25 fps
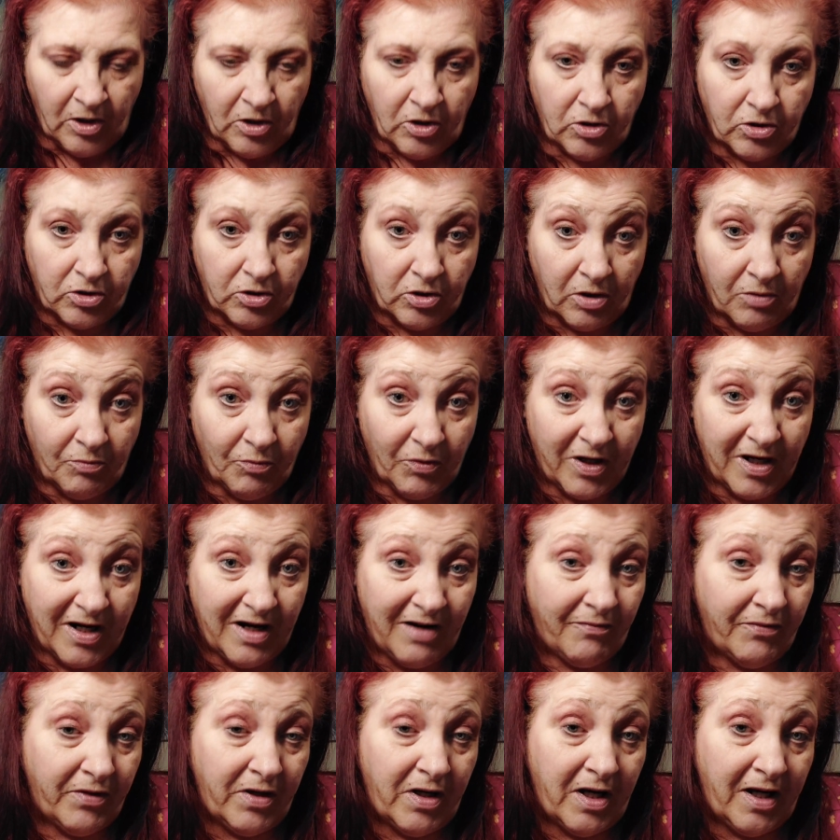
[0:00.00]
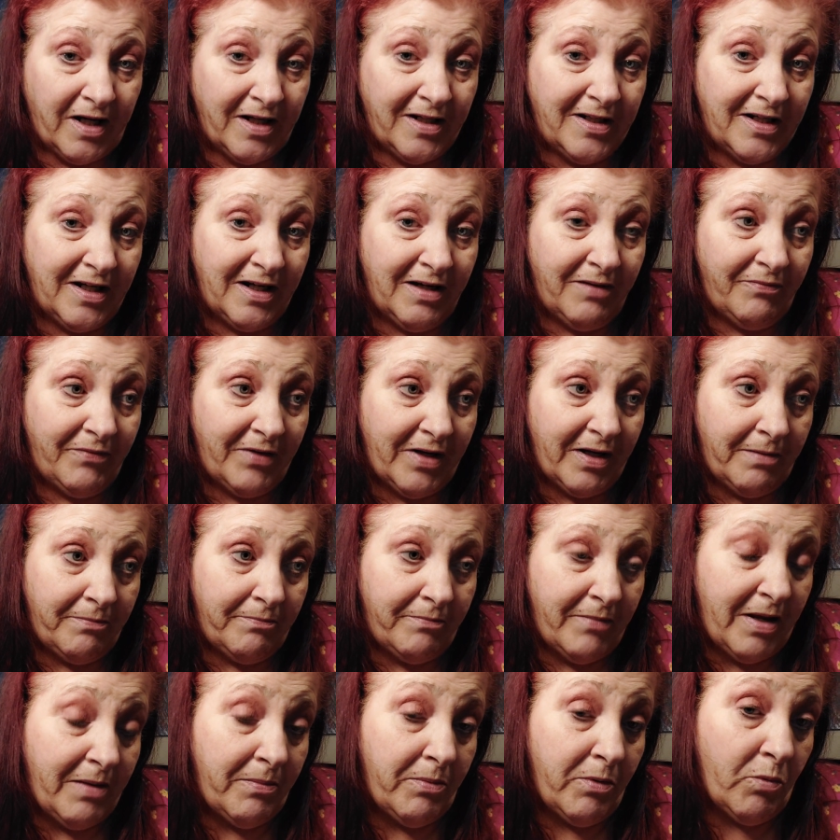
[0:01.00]
So then we can have a nice evening.
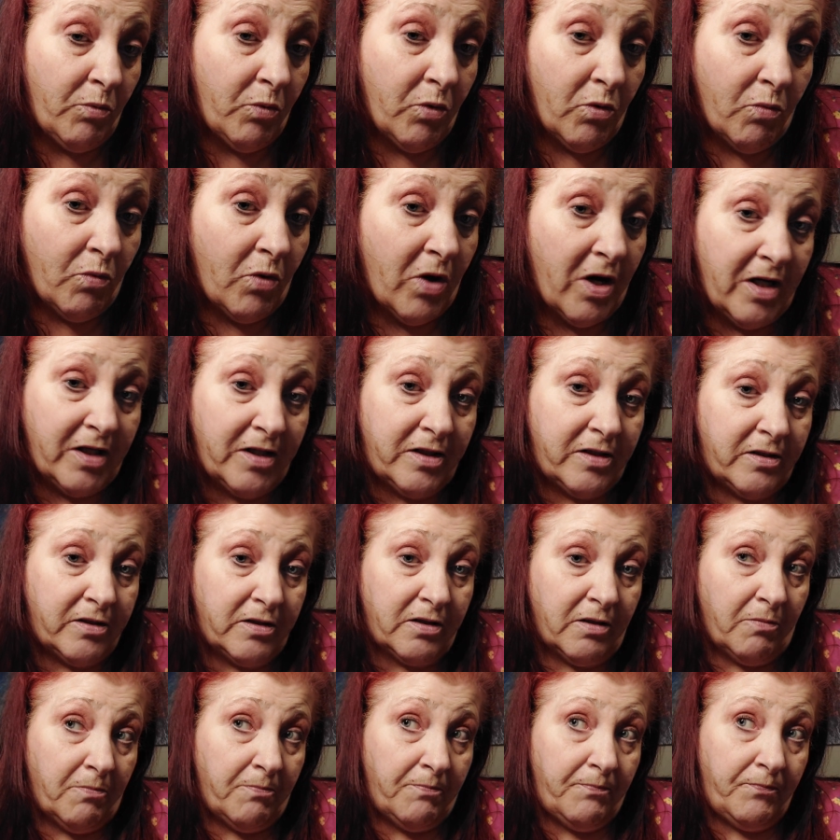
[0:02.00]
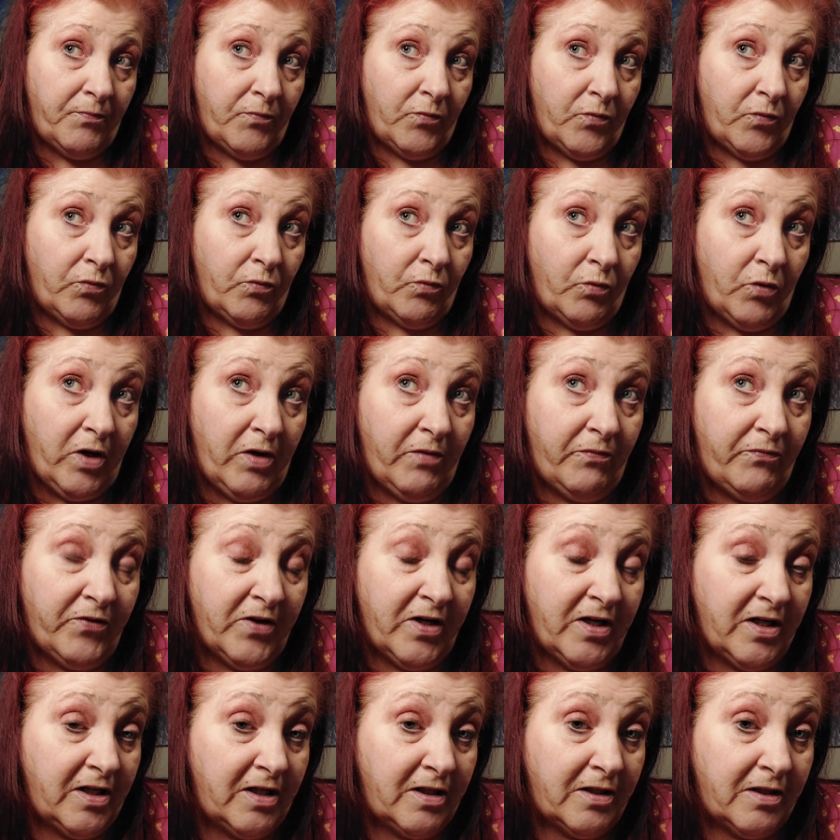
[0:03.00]
Maybe we'll watch some. We
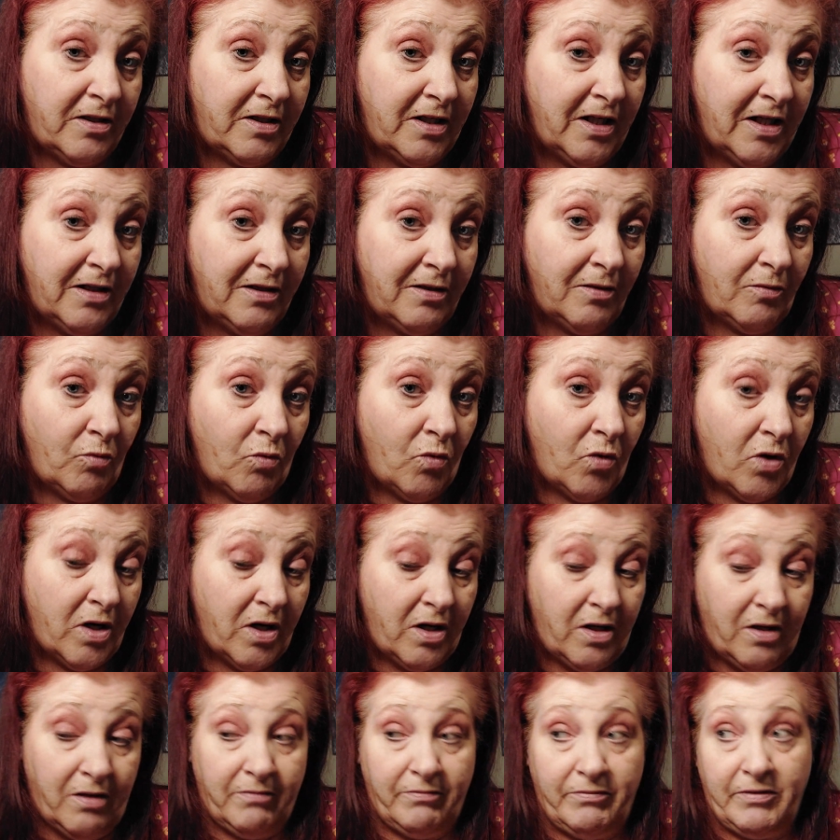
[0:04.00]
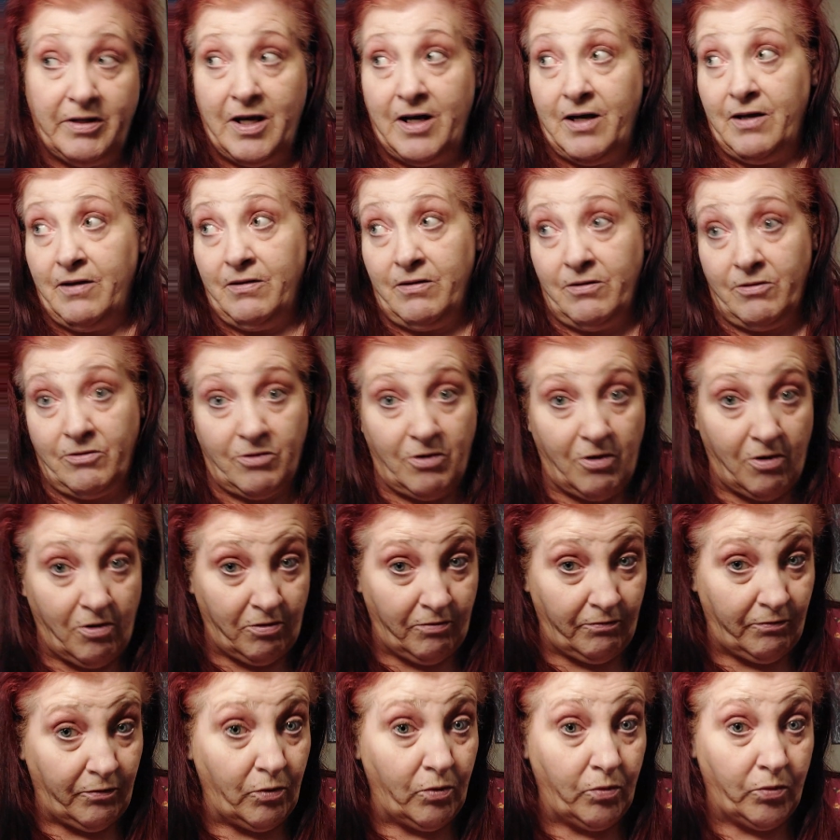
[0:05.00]
finished season one of that
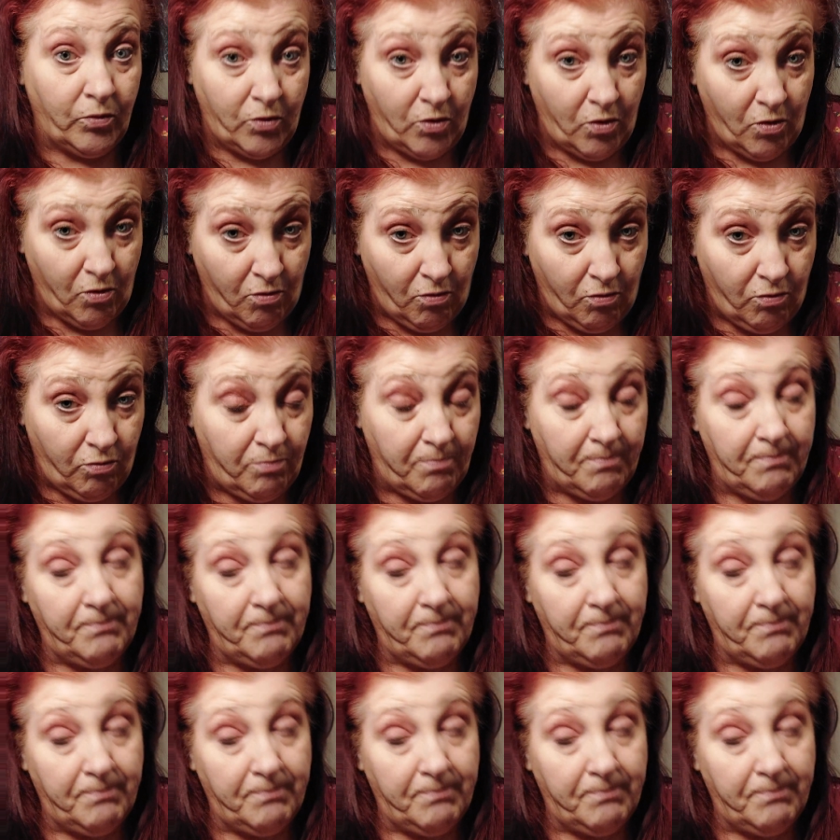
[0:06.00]
Carnival Row.